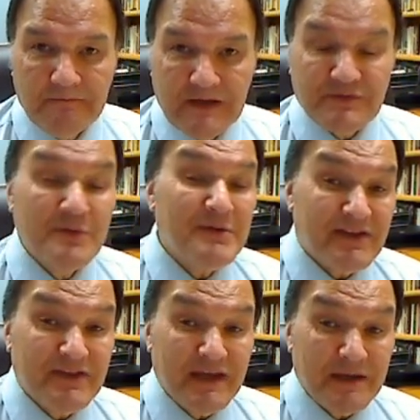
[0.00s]
as we
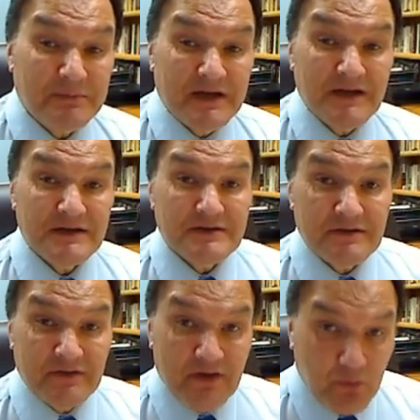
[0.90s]
might think, because
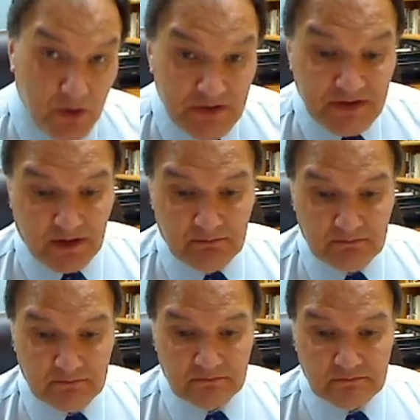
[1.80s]
there were some
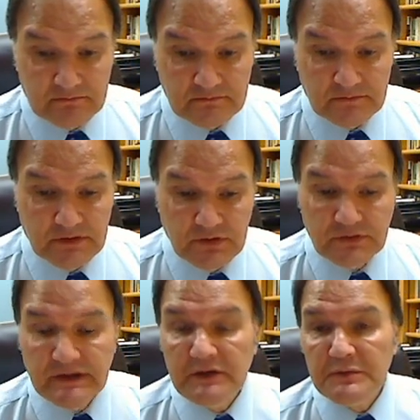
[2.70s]
who
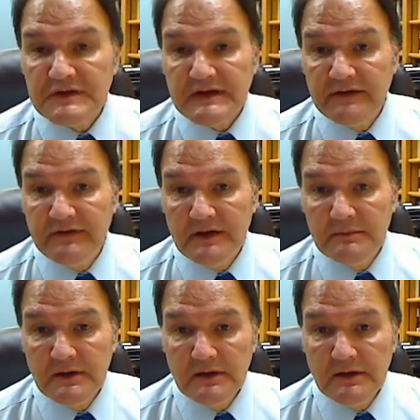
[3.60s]
did receive him.